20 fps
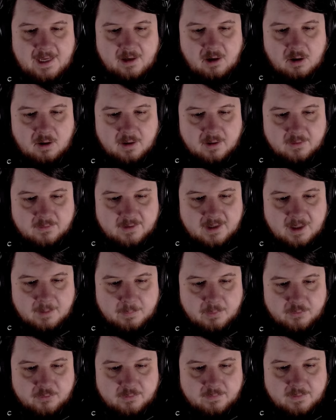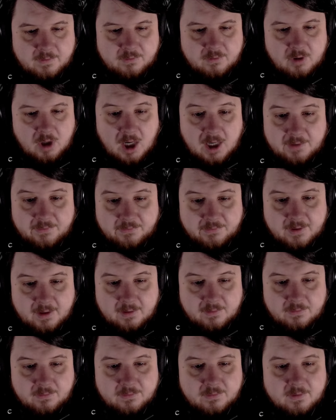are examples of this
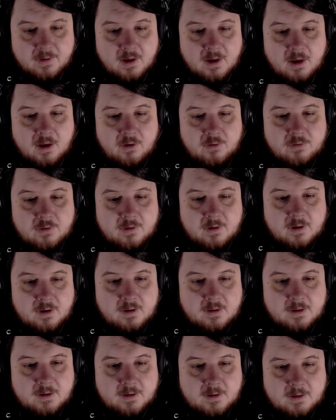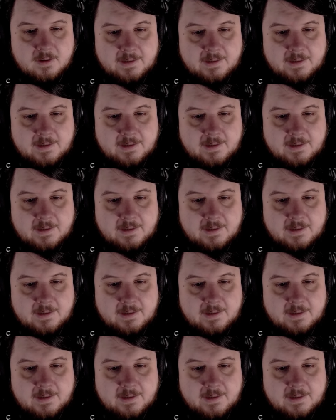nonsense. So they're literally